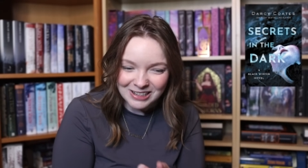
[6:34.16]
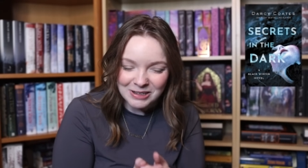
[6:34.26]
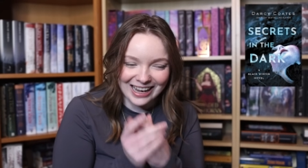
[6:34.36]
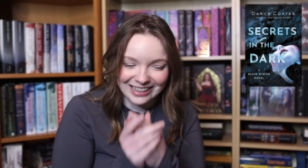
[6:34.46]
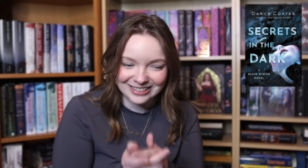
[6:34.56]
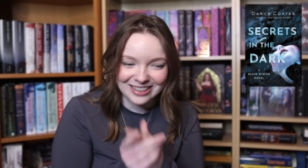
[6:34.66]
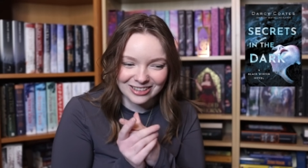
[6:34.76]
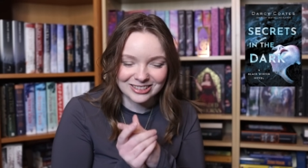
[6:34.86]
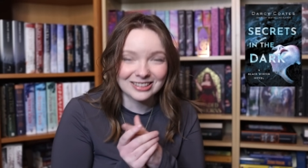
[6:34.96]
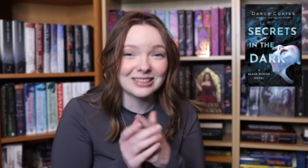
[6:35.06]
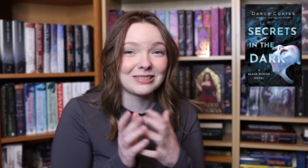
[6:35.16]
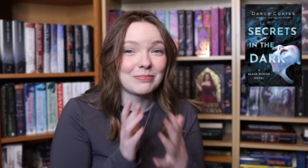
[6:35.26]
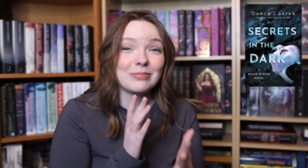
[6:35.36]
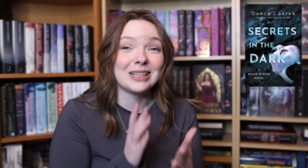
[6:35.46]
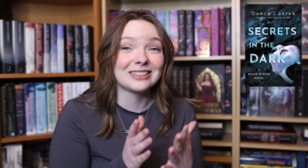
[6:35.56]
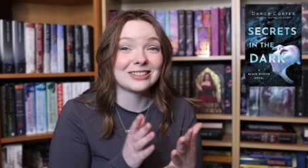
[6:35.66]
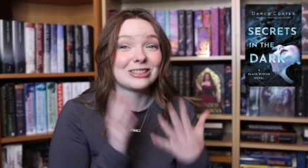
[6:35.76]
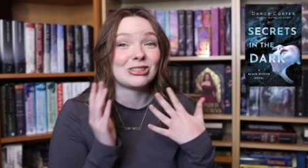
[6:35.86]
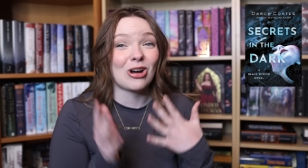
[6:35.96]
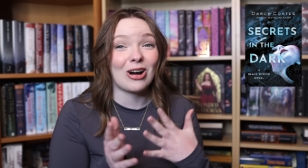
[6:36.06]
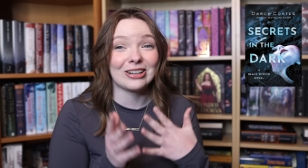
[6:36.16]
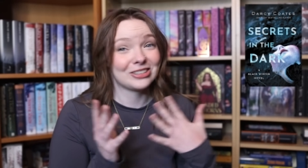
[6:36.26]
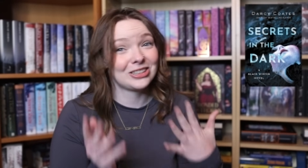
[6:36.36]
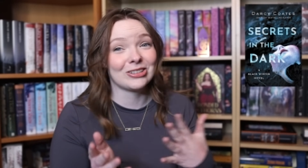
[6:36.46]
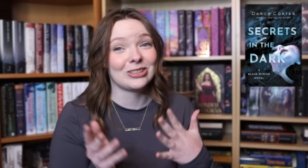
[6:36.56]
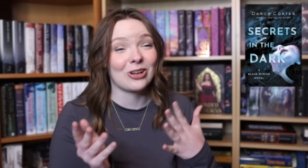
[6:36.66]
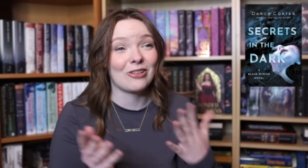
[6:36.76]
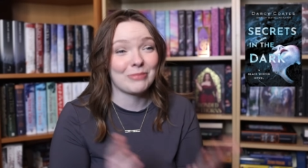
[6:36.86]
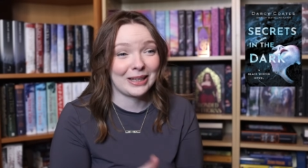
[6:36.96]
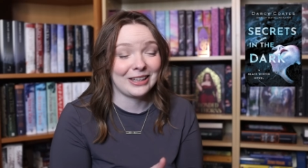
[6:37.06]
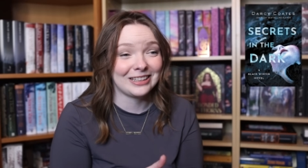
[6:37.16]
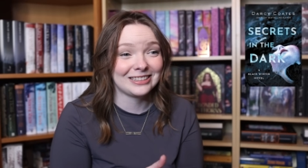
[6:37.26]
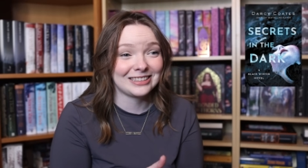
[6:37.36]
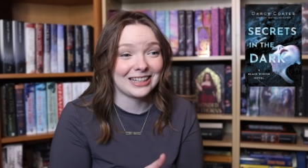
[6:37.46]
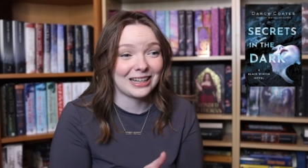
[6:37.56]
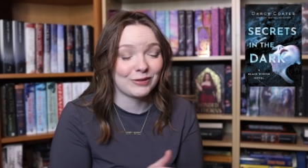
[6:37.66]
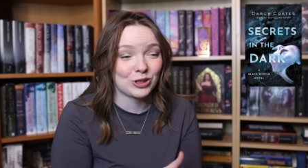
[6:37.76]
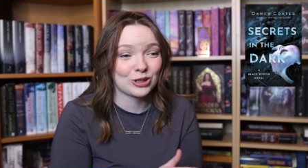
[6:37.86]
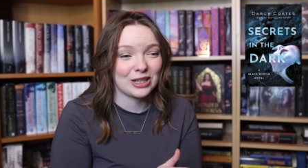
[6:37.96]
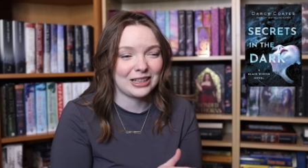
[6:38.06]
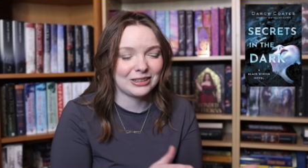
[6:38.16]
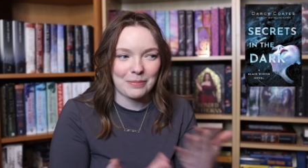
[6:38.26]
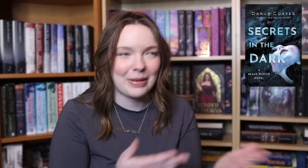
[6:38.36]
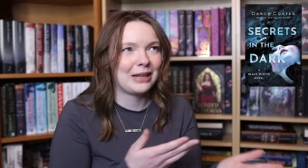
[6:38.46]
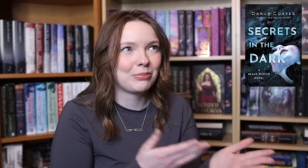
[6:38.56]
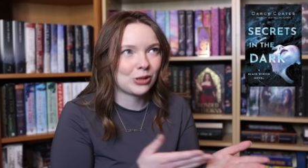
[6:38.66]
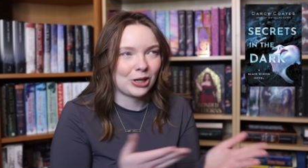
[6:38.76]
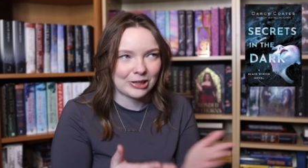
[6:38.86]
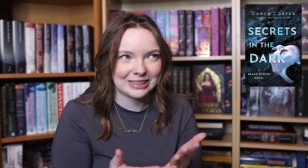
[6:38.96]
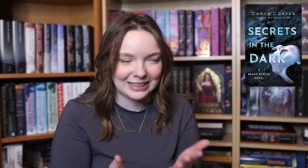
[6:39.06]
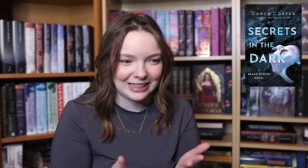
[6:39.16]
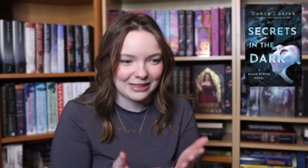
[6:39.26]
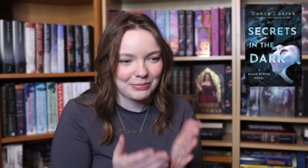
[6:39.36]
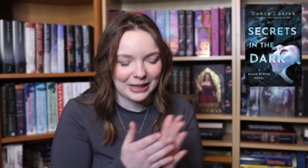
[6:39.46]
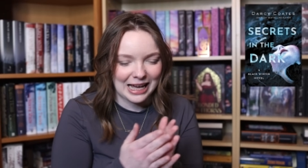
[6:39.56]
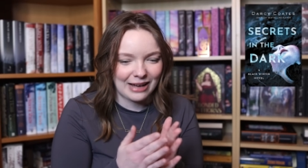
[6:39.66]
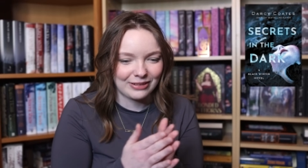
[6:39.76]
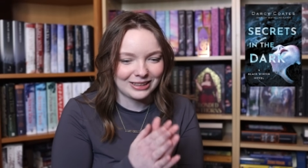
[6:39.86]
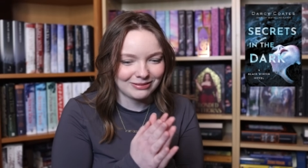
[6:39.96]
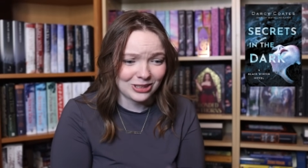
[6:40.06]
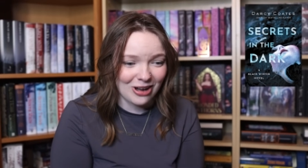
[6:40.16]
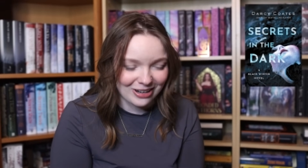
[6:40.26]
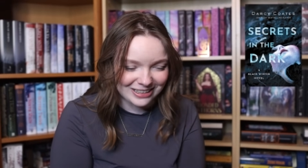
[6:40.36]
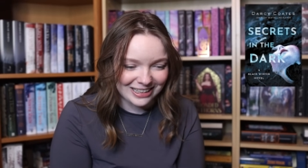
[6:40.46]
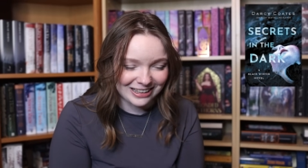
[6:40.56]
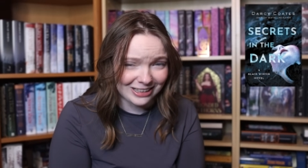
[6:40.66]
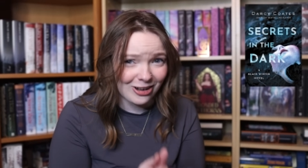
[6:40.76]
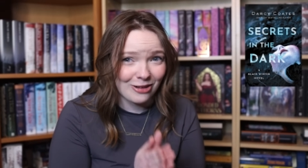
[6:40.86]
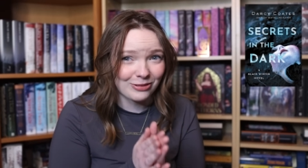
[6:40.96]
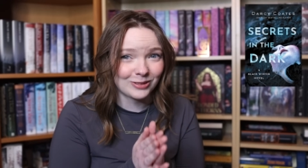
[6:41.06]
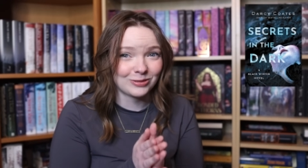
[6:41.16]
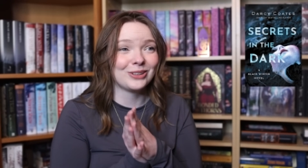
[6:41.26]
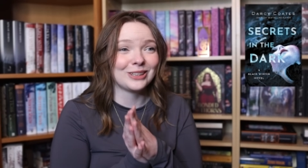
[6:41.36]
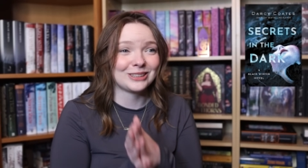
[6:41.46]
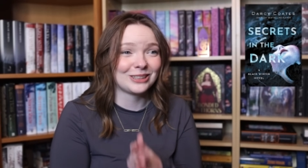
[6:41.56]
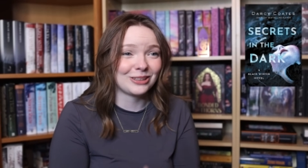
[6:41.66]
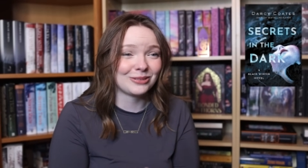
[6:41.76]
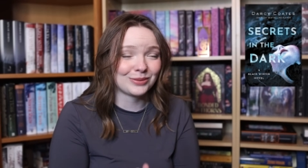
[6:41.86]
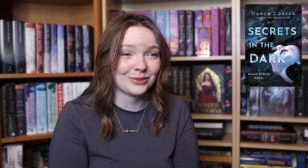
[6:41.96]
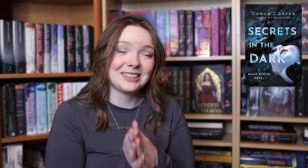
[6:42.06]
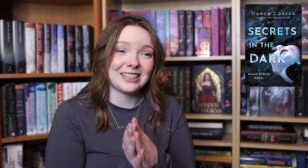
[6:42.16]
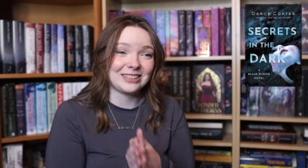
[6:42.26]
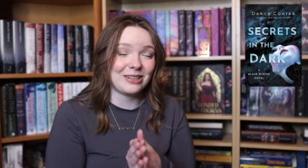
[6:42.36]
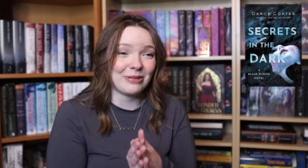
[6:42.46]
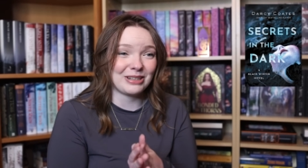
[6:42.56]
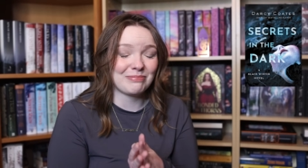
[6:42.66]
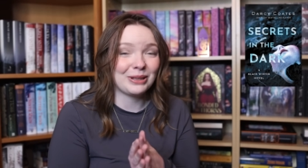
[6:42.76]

That kind of sucks because it means it's not a series off my list and I've just like made progress in it, but I haven't haven't knocked anything off of the list of 61